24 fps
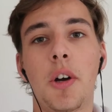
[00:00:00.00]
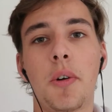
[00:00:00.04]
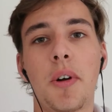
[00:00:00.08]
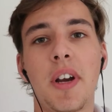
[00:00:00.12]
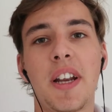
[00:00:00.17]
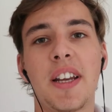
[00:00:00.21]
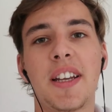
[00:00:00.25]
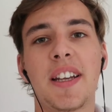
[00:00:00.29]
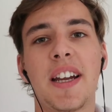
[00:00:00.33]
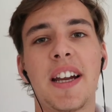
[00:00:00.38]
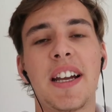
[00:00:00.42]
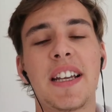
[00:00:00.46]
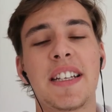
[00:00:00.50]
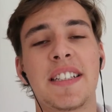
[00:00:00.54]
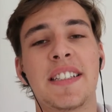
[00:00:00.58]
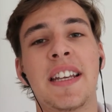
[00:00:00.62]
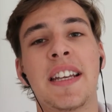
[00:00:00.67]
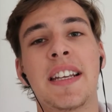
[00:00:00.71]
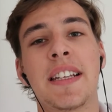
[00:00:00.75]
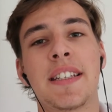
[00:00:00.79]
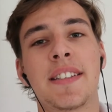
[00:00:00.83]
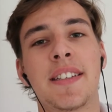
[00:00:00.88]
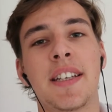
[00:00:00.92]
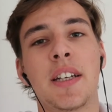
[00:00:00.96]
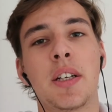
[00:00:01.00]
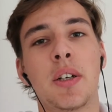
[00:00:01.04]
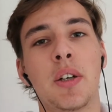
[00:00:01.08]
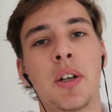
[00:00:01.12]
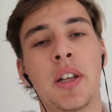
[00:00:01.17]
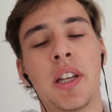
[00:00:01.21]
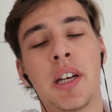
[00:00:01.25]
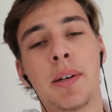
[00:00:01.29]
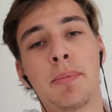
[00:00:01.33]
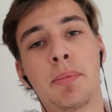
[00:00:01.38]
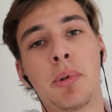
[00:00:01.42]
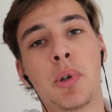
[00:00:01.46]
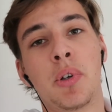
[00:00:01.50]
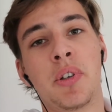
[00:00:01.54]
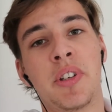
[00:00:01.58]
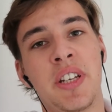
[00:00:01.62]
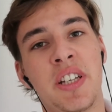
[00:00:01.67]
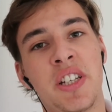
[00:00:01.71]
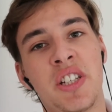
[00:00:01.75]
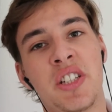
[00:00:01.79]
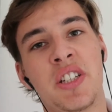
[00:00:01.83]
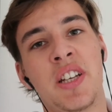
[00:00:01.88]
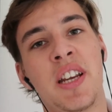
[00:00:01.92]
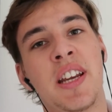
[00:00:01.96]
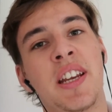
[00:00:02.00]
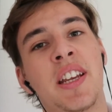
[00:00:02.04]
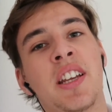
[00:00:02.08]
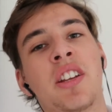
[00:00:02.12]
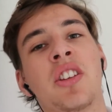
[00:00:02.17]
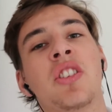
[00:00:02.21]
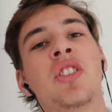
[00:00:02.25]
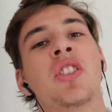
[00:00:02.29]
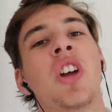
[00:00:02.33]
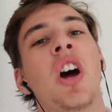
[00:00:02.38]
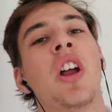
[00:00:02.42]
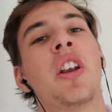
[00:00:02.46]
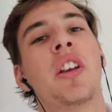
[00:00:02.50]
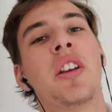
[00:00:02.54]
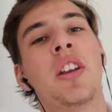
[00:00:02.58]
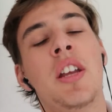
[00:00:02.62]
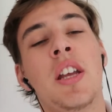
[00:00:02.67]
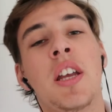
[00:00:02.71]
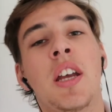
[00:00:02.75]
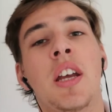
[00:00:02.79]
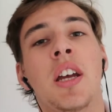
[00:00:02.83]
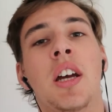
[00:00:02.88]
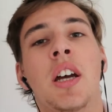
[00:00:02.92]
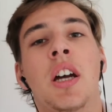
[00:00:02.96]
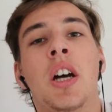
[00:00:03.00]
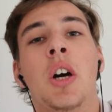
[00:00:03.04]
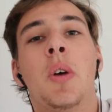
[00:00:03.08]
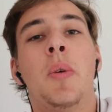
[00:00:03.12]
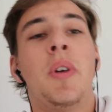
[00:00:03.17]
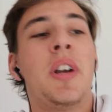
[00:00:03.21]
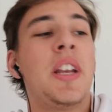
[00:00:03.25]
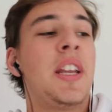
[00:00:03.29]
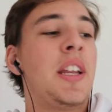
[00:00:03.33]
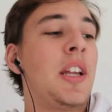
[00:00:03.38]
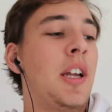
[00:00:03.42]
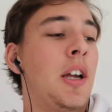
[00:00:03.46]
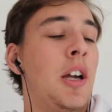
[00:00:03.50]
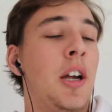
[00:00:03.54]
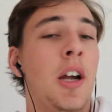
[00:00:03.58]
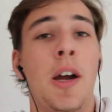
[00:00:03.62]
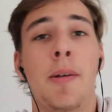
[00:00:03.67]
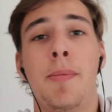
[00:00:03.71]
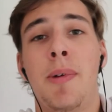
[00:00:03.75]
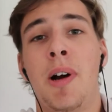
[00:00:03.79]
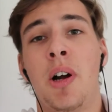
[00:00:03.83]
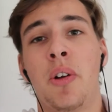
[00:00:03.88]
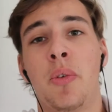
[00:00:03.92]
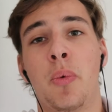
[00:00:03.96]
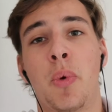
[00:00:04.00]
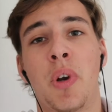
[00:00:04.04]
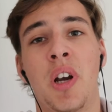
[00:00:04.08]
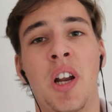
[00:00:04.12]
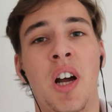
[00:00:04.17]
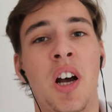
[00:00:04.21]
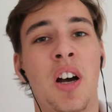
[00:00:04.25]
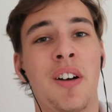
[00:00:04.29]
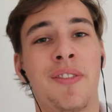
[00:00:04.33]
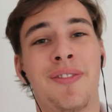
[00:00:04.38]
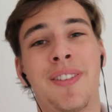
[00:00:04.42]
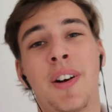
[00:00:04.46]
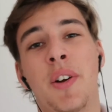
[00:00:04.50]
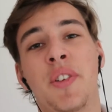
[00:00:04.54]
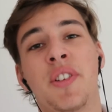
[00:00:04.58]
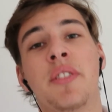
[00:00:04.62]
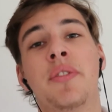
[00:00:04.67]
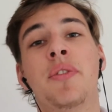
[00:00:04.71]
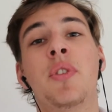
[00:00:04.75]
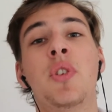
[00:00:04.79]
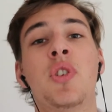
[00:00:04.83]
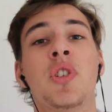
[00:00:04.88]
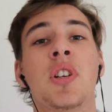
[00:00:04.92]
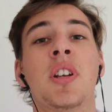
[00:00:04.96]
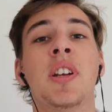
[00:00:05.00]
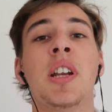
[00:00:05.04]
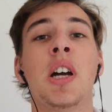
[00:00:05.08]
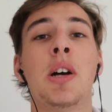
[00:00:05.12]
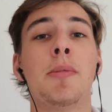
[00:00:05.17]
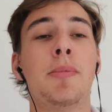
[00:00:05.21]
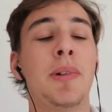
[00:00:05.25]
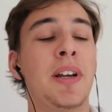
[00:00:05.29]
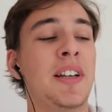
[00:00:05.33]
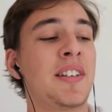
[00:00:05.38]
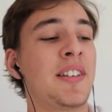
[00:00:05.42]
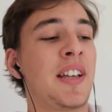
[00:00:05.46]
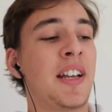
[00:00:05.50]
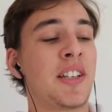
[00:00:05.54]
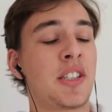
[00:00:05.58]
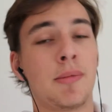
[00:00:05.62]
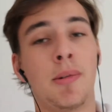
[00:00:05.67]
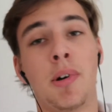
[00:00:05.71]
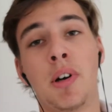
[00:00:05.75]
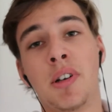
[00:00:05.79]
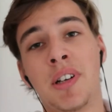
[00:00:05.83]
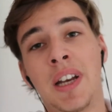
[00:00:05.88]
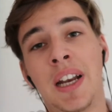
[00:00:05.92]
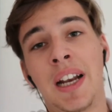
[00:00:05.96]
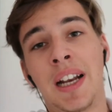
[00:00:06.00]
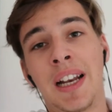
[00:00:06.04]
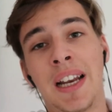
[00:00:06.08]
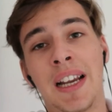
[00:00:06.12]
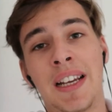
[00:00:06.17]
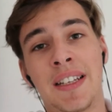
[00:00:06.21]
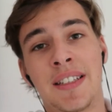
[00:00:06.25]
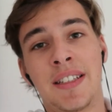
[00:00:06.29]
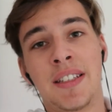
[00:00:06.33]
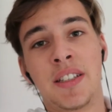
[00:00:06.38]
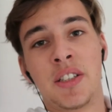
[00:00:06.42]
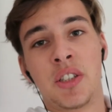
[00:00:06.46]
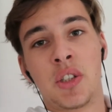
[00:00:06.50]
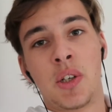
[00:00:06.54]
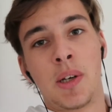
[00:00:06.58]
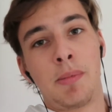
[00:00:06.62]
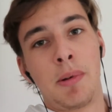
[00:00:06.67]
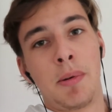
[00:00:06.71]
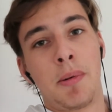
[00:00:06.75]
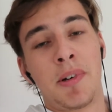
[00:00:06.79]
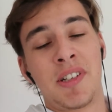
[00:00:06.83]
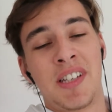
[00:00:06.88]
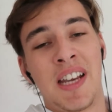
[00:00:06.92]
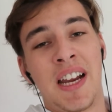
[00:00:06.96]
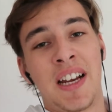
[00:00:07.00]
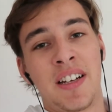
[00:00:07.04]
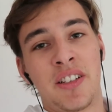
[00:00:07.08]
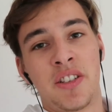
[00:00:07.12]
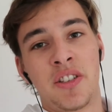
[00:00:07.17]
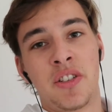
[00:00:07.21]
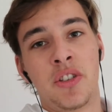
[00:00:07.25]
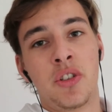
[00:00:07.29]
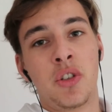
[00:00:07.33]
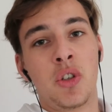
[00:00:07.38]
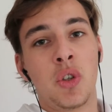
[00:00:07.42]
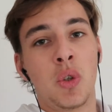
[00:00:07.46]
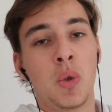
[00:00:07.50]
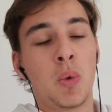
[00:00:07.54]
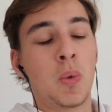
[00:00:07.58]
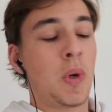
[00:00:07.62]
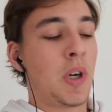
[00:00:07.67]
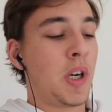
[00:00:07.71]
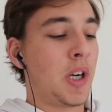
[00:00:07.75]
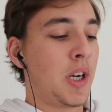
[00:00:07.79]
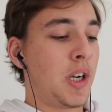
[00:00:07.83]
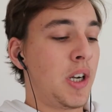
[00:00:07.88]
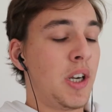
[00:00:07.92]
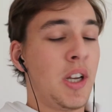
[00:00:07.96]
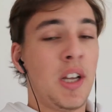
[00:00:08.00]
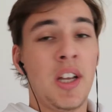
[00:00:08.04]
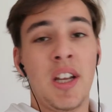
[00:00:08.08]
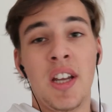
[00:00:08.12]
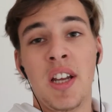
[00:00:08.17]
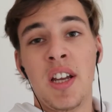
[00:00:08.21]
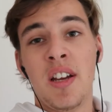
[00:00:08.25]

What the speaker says: Alright guys, that is cereal and a protein shake done. Already about 1.5 hours in the future now because I had some online classes, so everyone had to